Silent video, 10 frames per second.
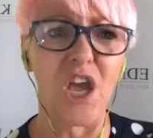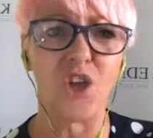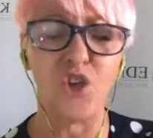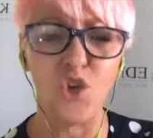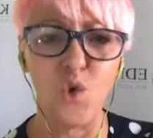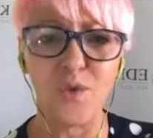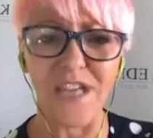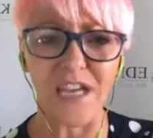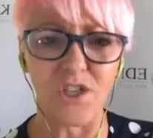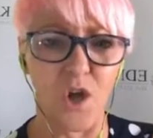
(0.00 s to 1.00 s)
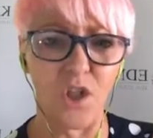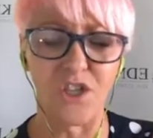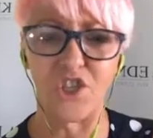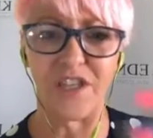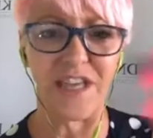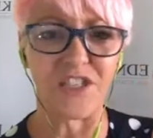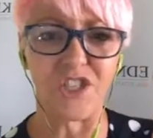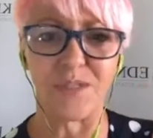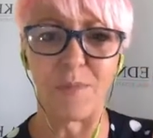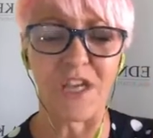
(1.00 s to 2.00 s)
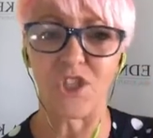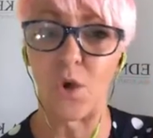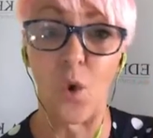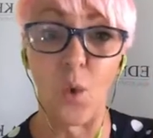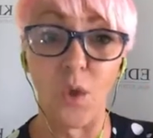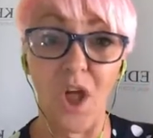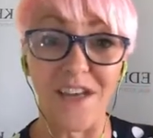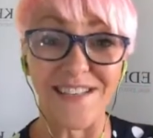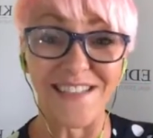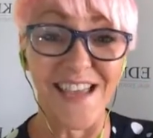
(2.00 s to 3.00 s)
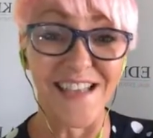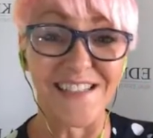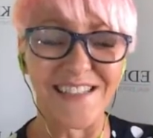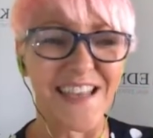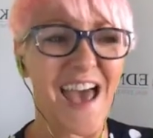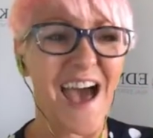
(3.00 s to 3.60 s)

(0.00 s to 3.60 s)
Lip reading: new technology that just makes a whole lot of sense,